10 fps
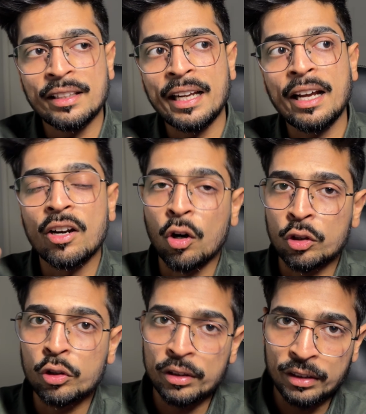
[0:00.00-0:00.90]
like an
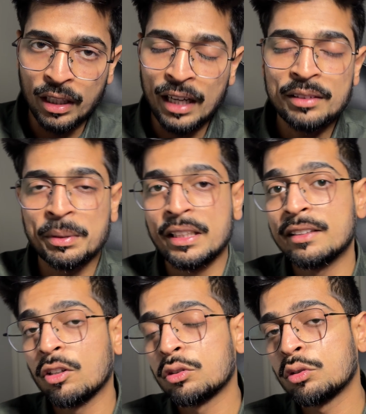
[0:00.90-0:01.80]
auto grant, but
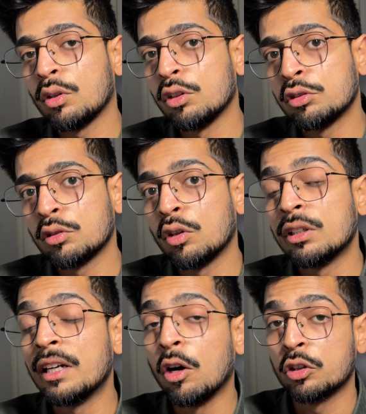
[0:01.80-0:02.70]
there's also
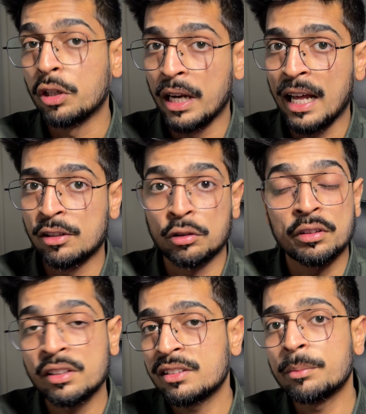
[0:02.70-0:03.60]
called auto denial. So the
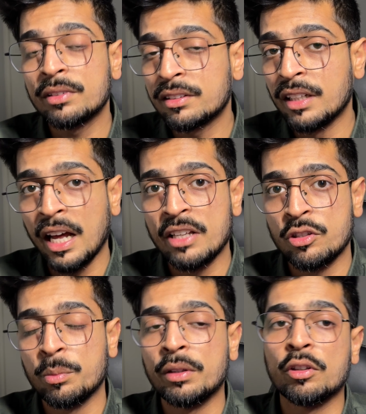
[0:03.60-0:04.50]
system just denies
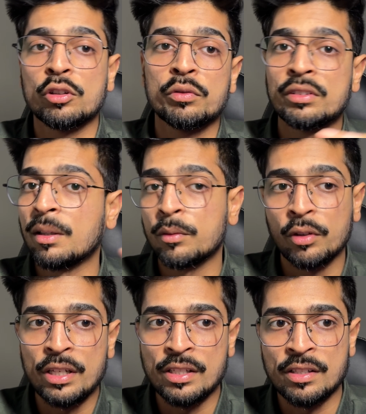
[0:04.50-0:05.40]
you because of some of the
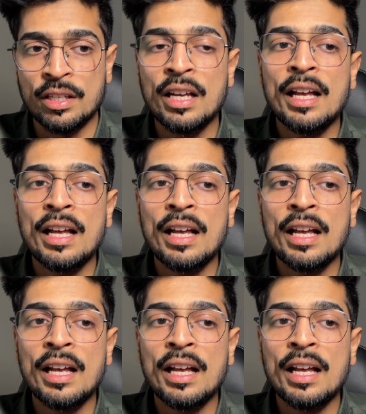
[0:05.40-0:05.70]
reasons.